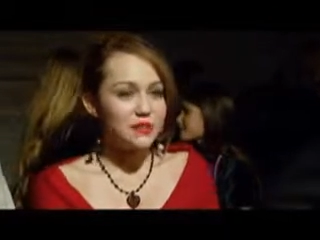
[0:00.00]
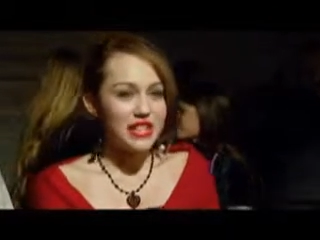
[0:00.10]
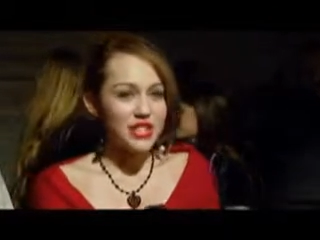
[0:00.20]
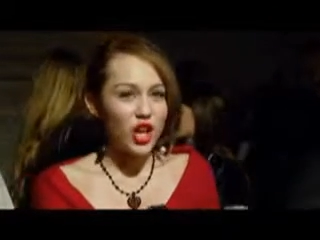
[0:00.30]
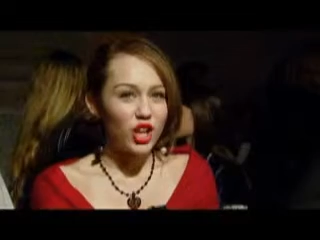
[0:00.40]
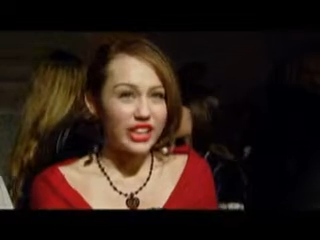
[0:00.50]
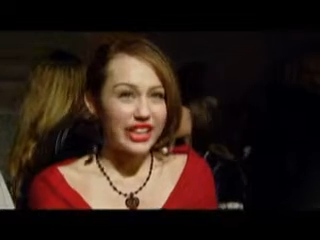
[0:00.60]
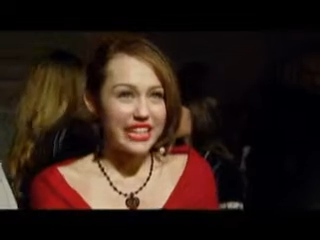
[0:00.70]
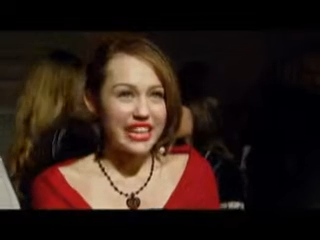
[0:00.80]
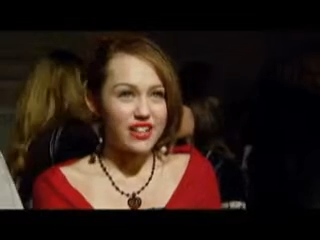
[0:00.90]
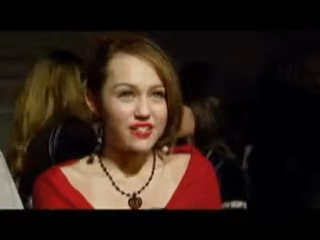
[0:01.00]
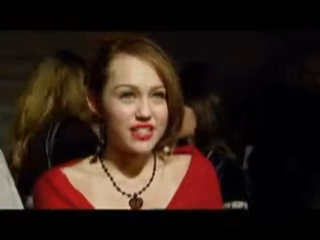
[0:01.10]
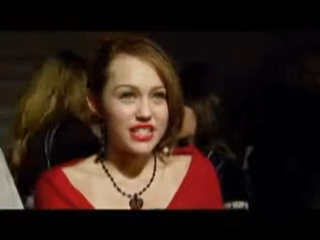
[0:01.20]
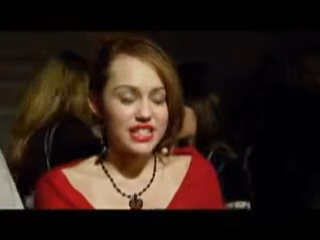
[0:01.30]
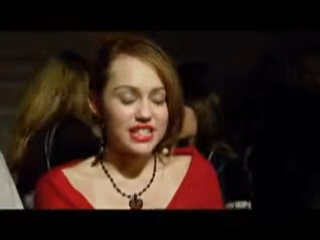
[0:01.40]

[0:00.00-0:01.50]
Best holiday gift.